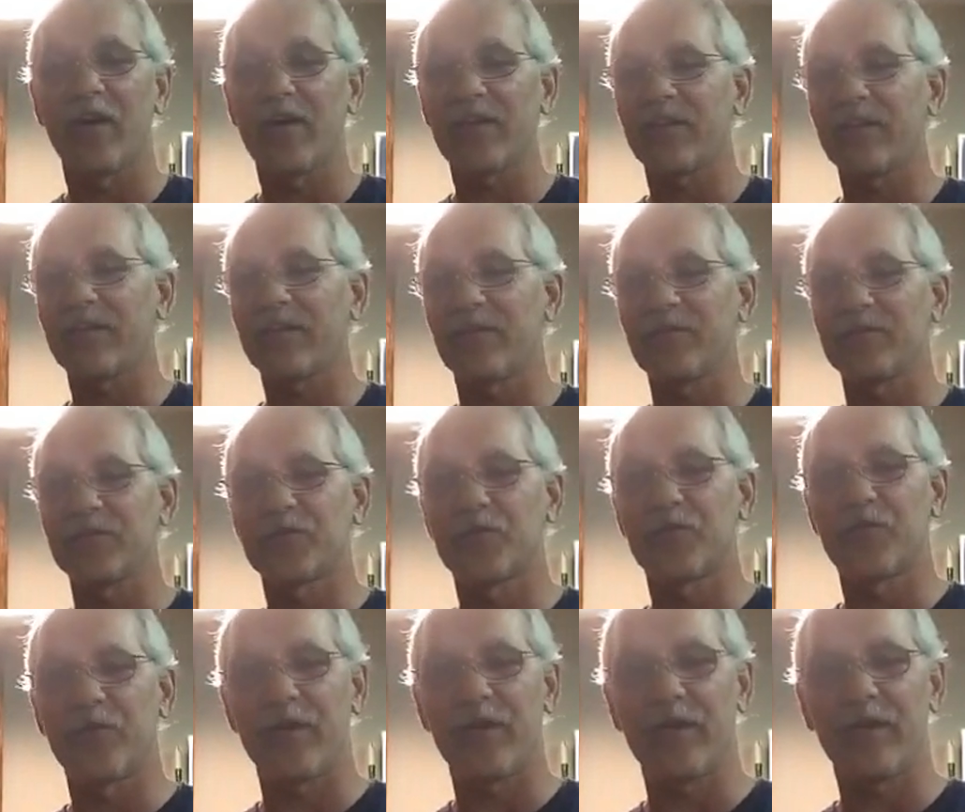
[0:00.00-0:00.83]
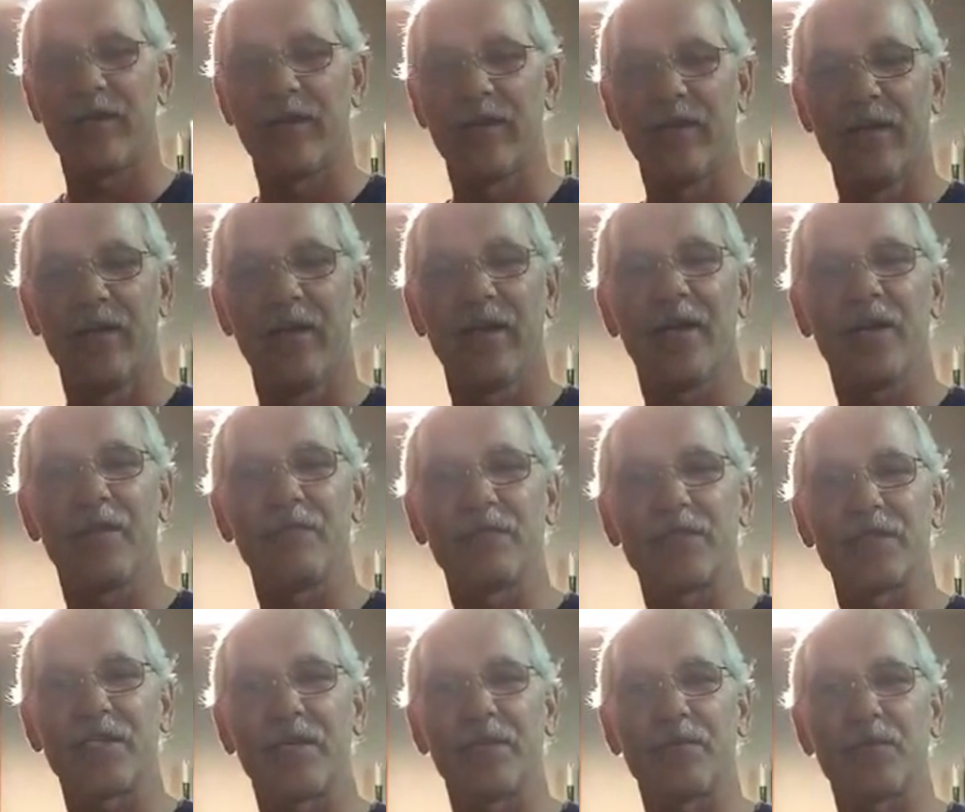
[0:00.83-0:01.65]
I thought that was great, and he
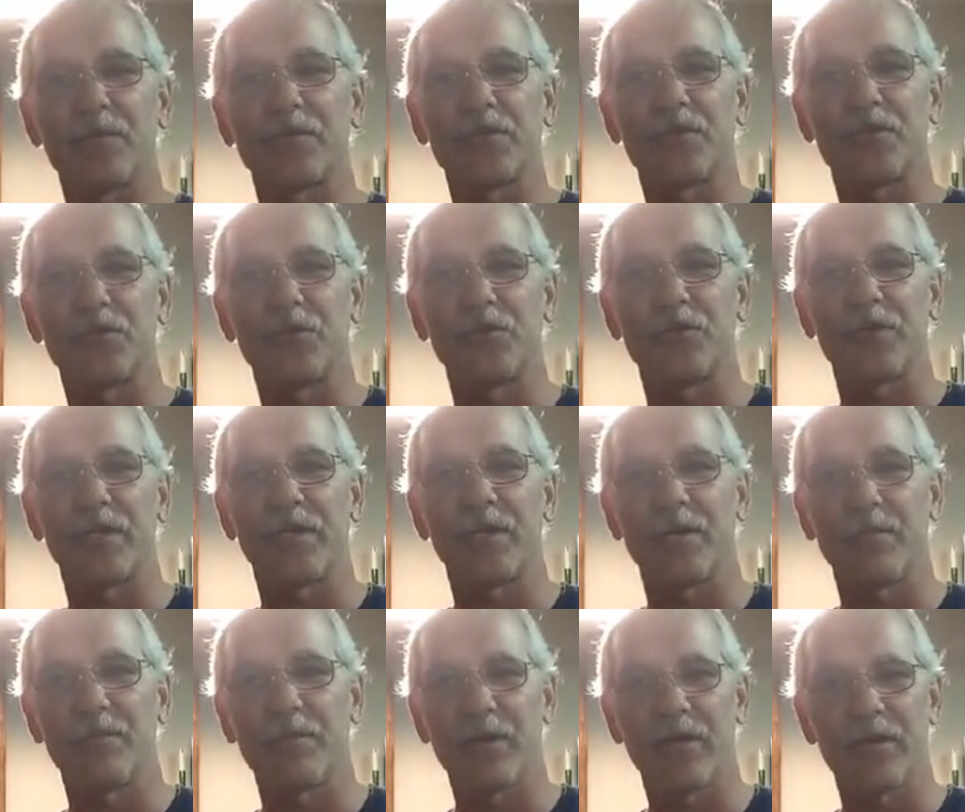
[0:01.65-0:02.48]
was able to shoot them.